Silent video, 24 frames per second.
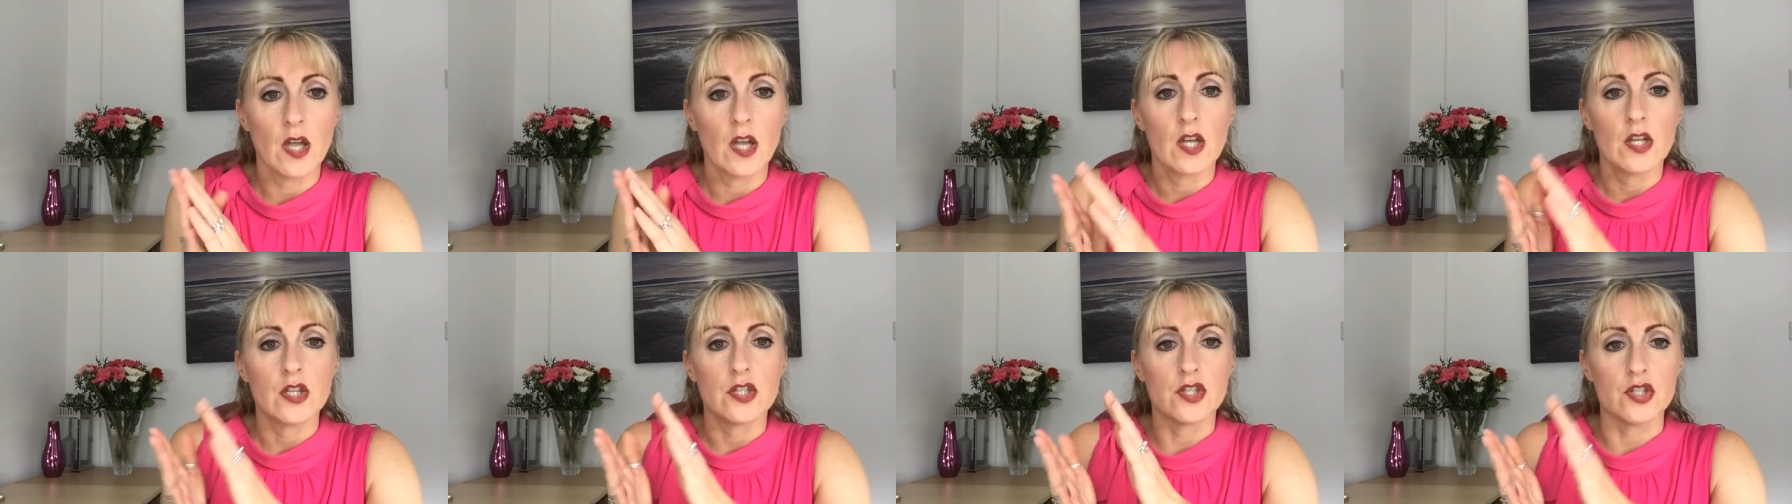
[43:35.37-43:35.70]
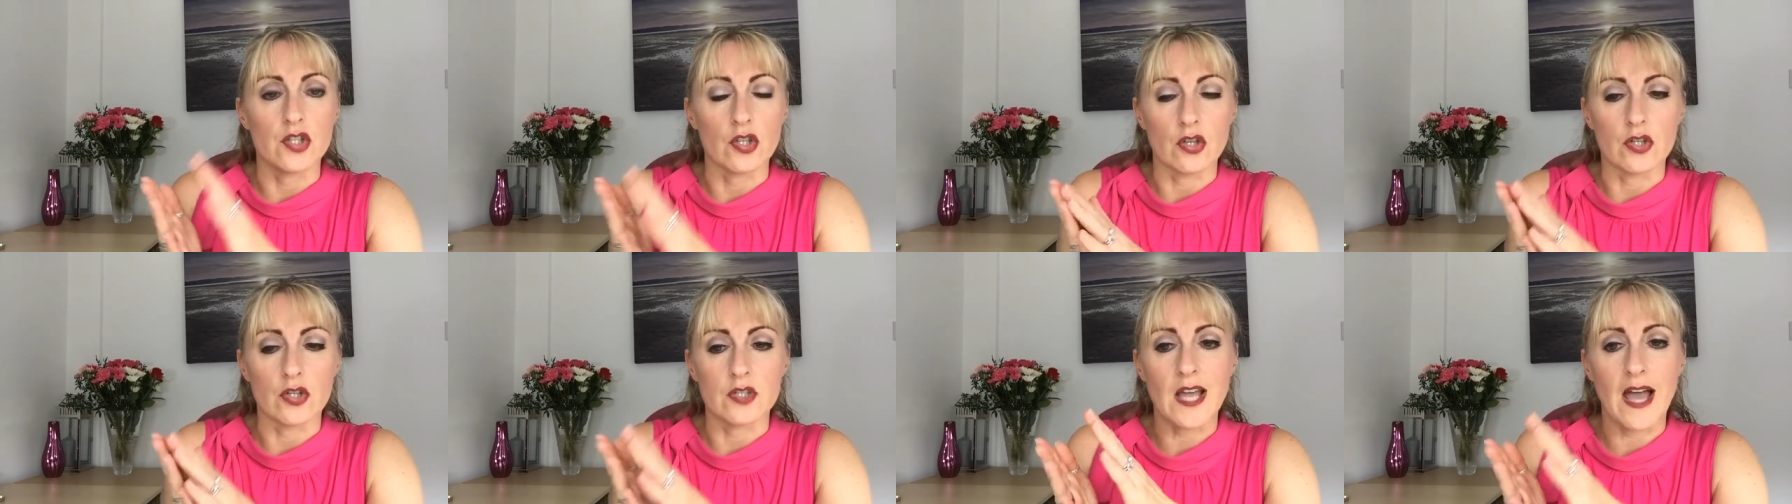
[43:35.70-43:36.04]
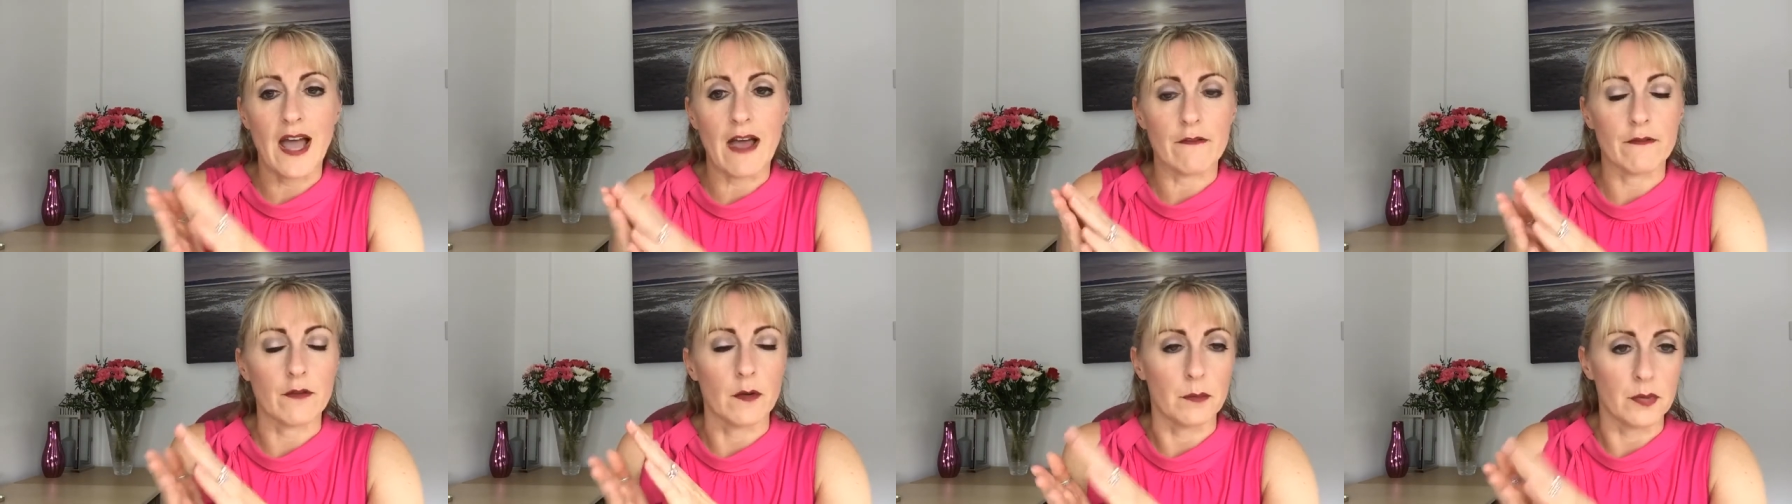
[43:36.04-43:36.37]
should
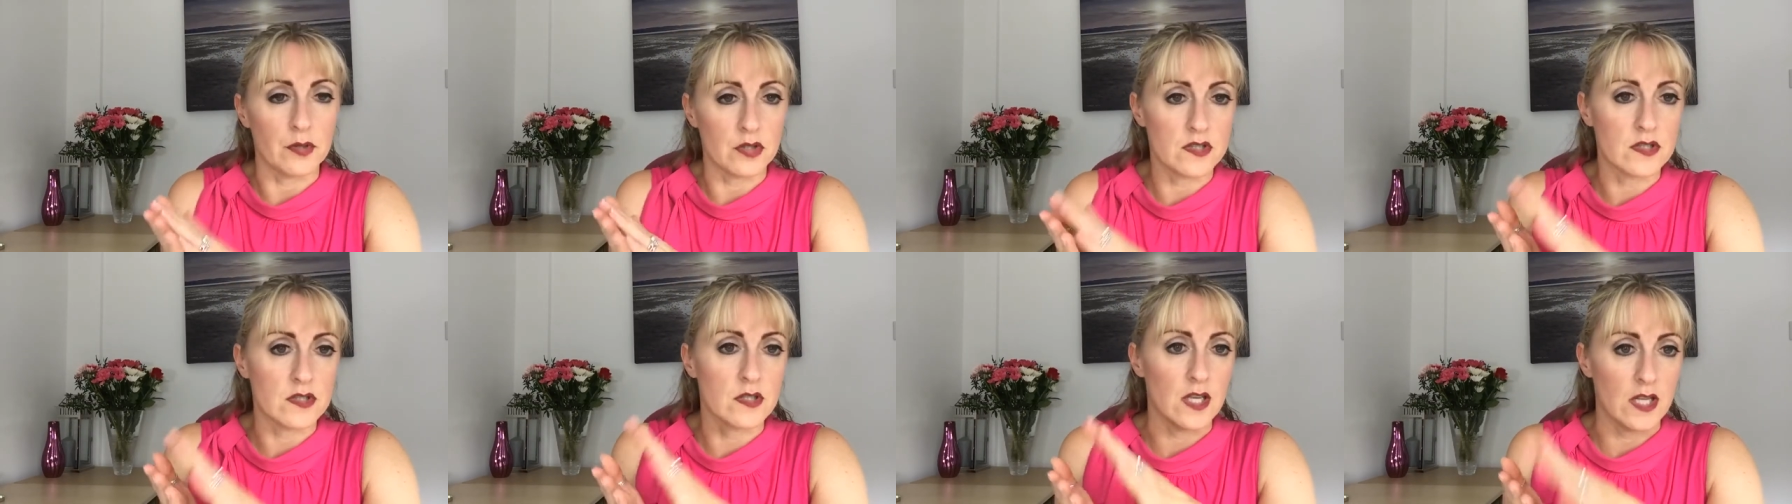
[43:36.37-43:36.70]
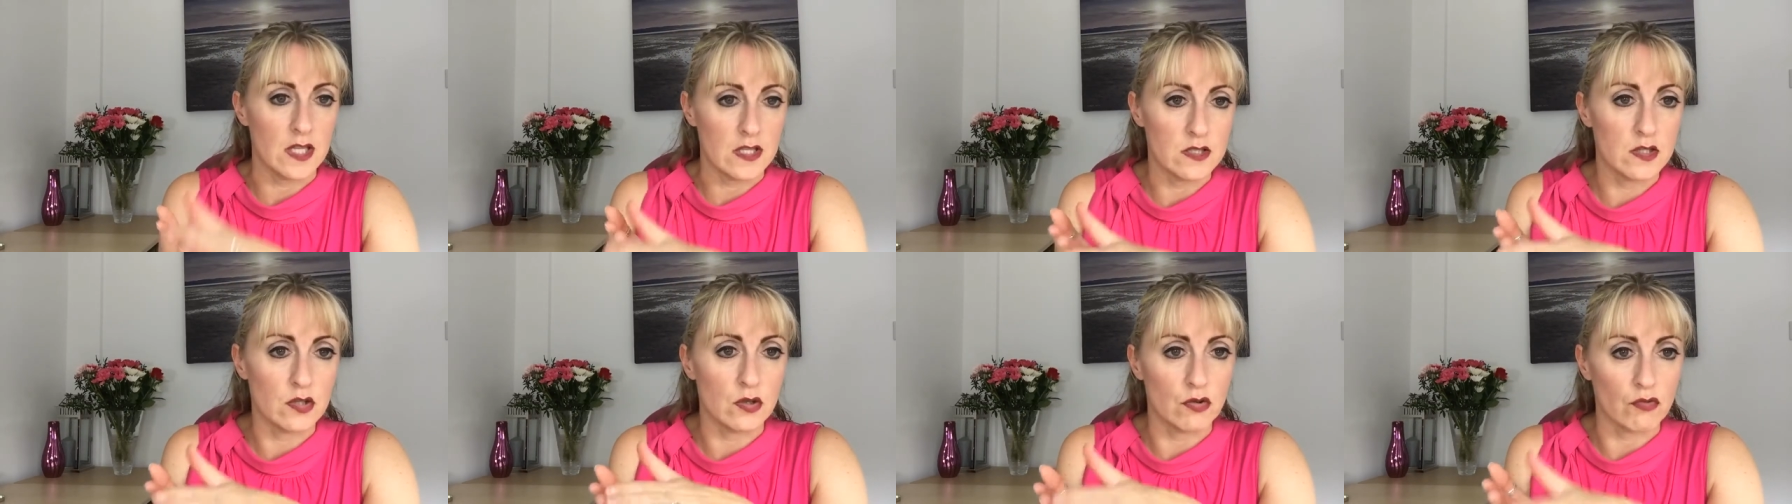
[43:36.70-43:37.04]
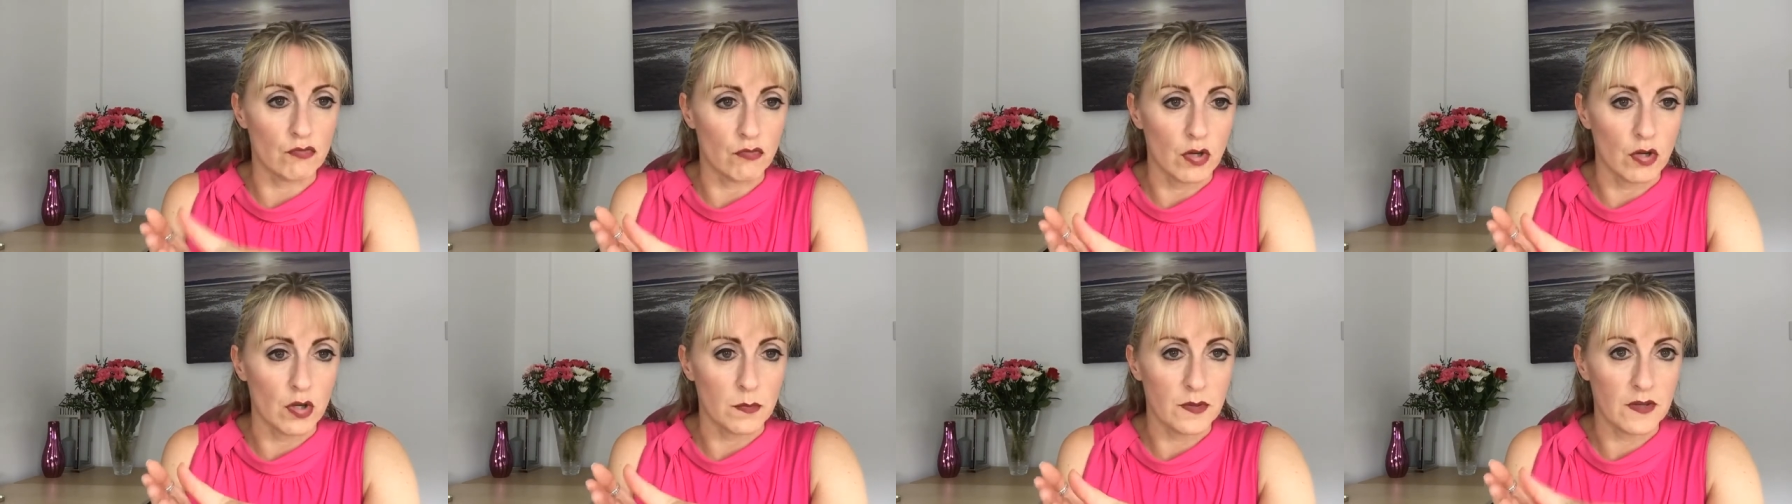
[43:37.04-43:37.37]
have a button into your
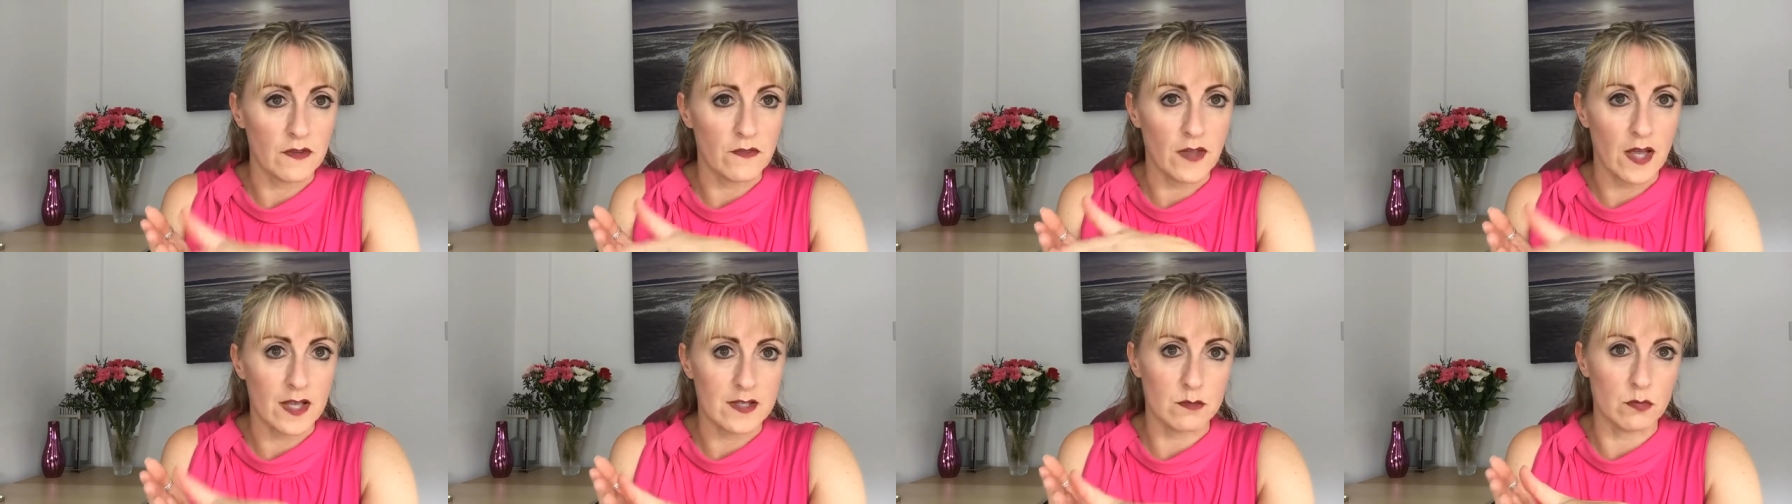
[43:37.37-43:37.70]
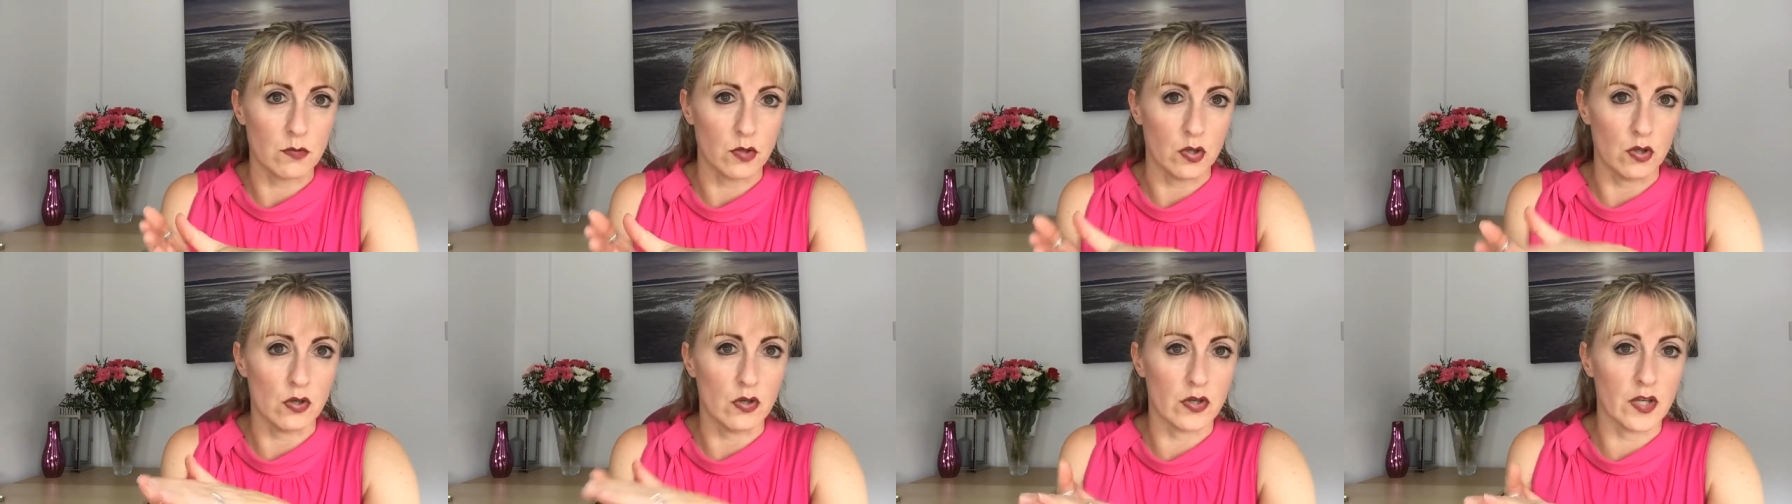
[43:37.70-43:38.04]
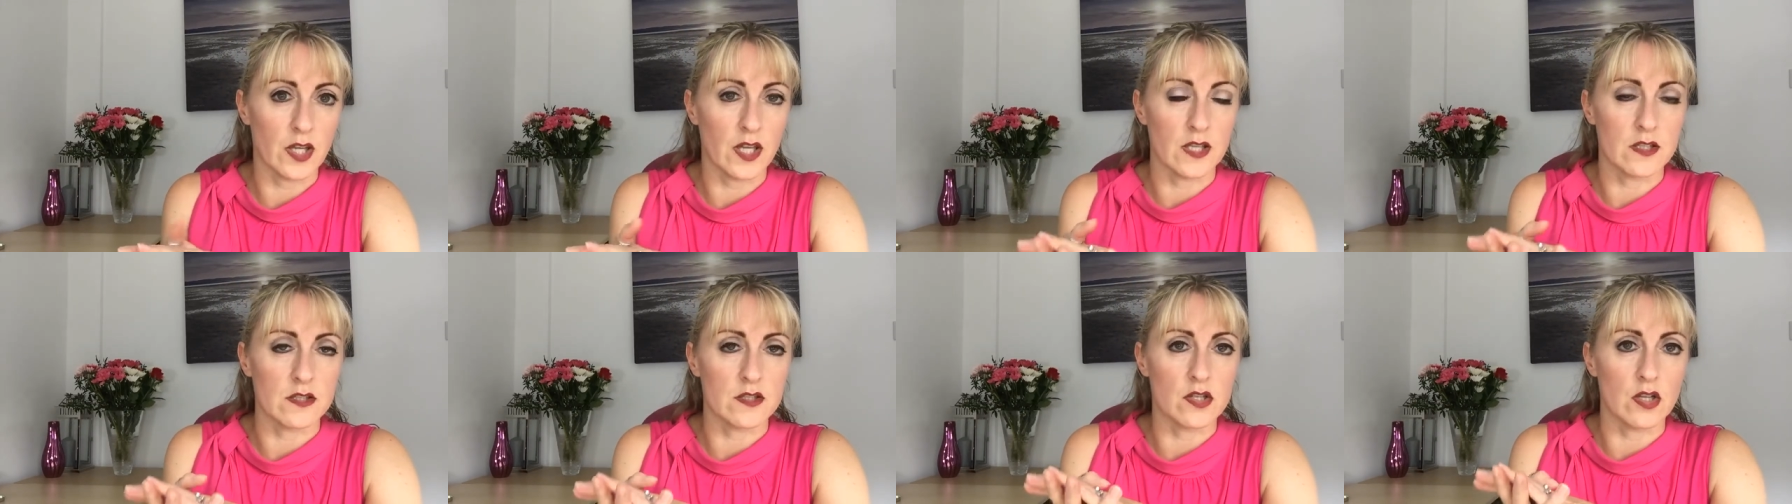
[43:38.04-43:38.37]
group if that's what you're
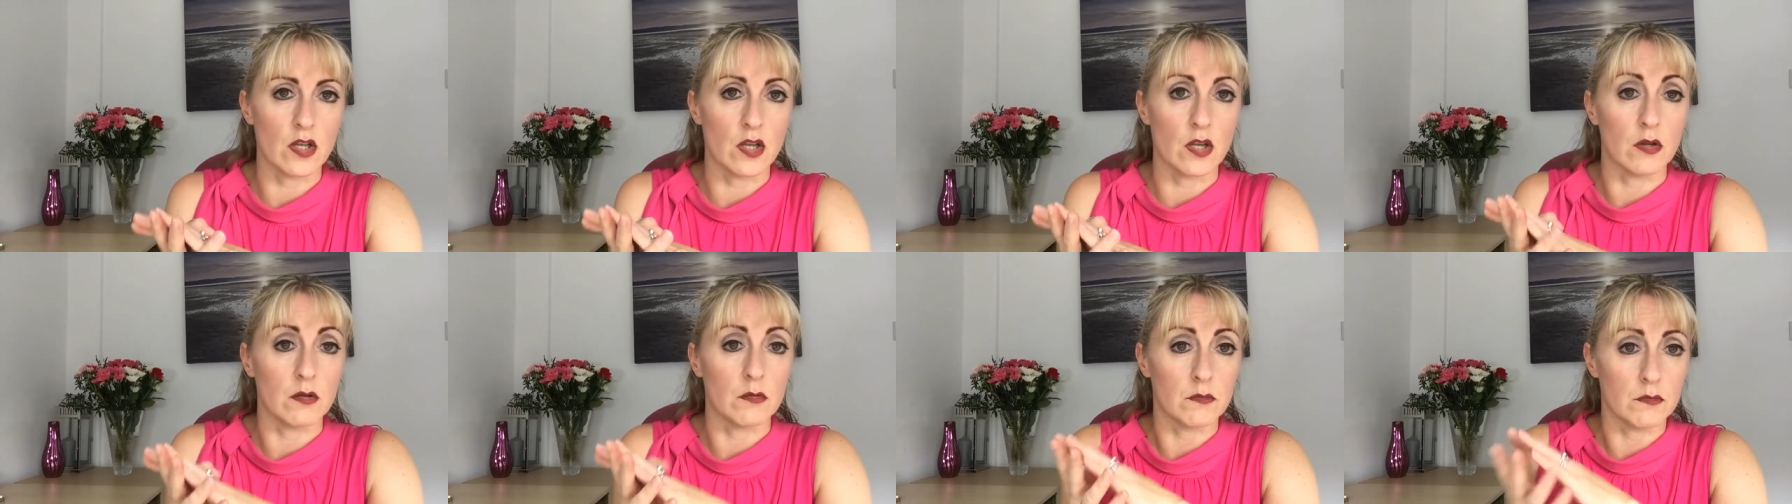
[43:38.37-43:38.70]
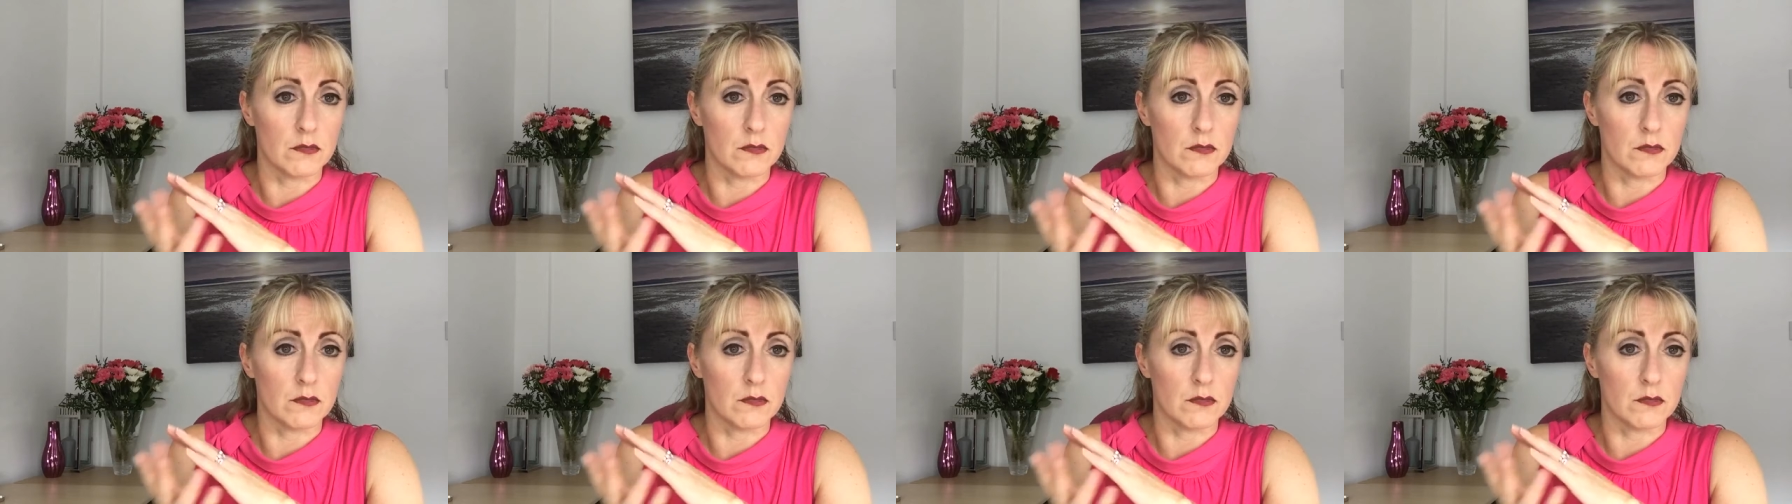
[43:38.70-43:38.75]
looking to